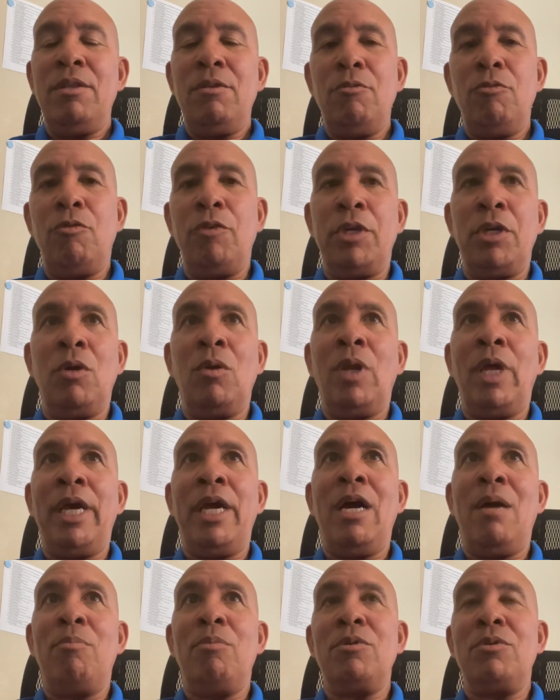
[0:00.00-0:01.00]

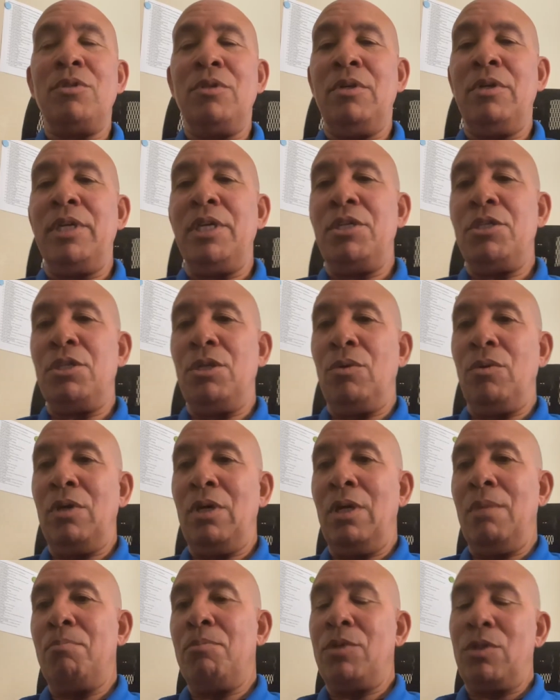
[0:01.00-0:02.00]
Frito-Lay opportunity showed
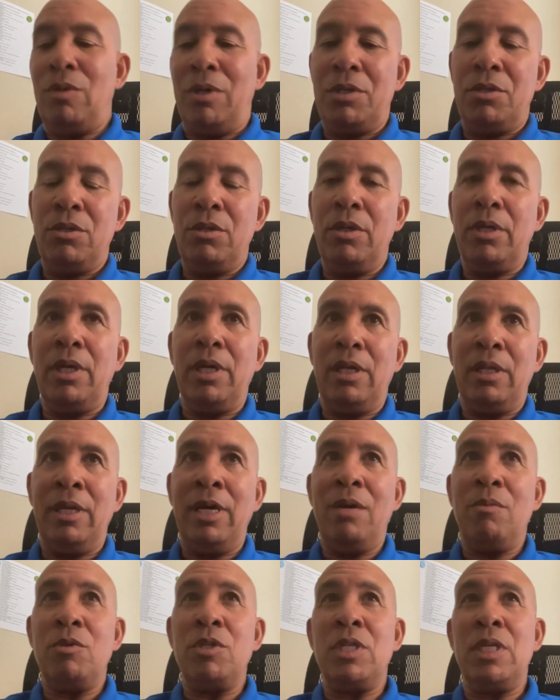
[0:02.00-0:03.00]
up, so I took it, and
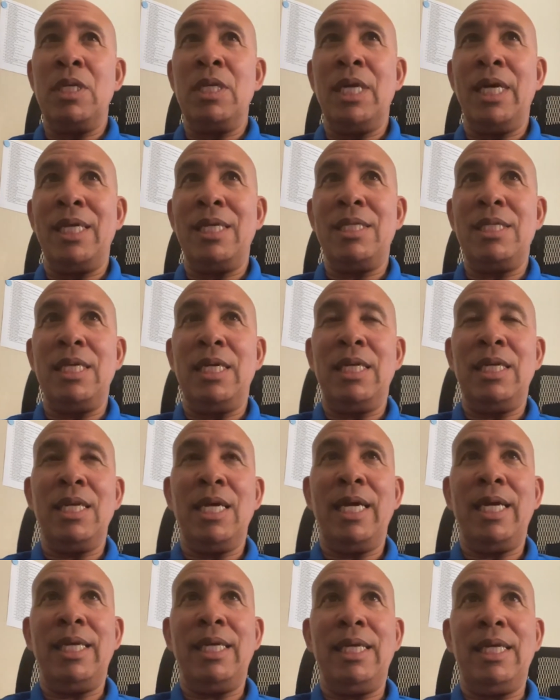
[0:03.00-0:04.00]
that was in
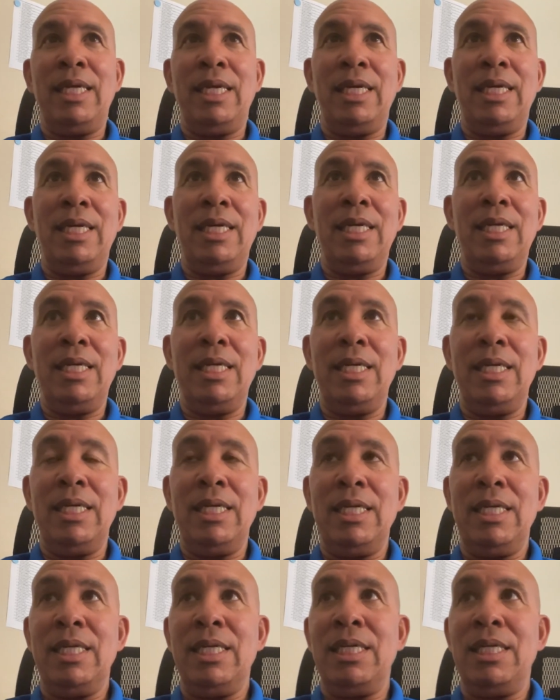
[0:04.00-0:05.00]

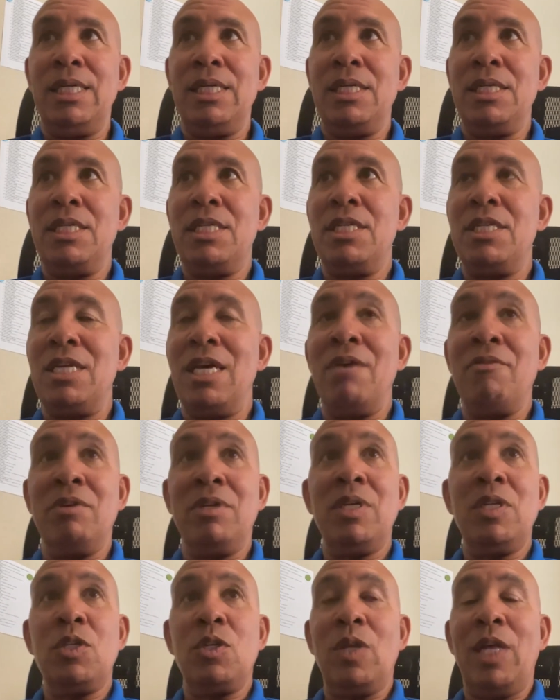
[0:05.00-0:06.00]

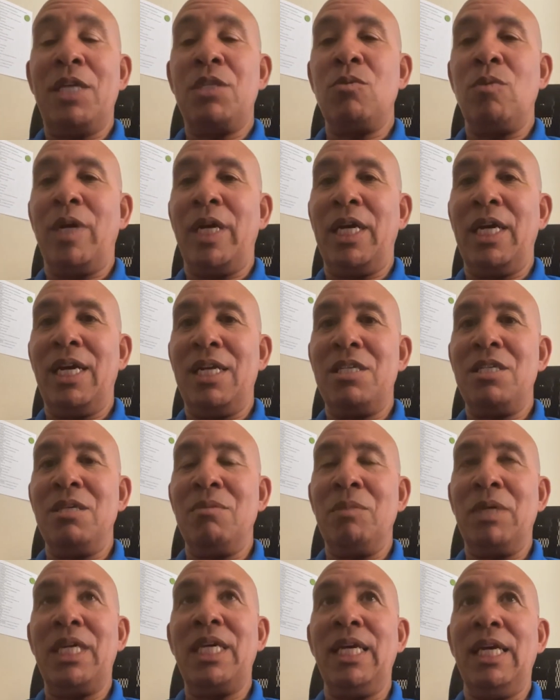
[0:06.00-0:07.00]
1997. So that's when I got
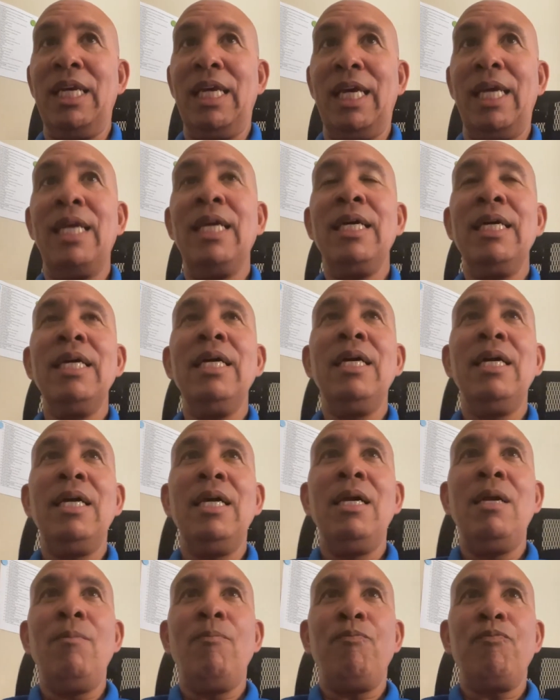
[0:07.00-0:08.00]
to McKinney.
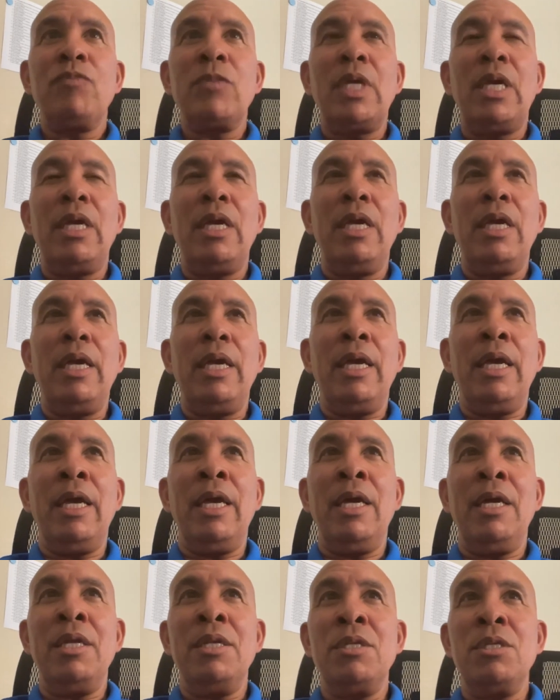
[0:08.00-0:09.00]

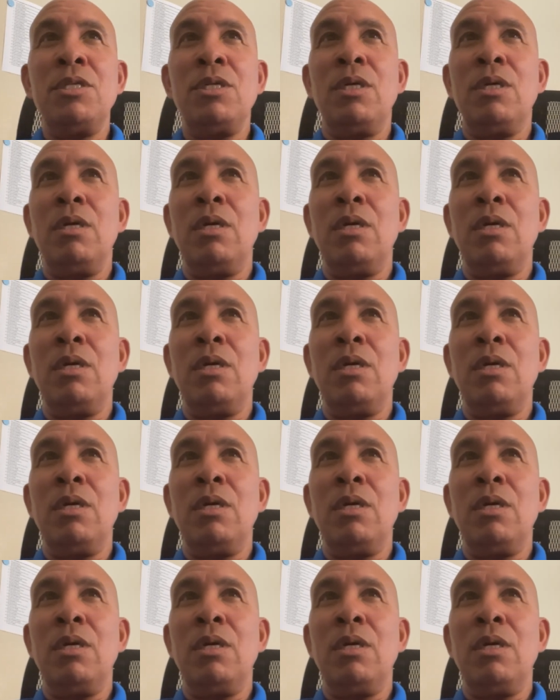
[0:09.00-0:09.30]
And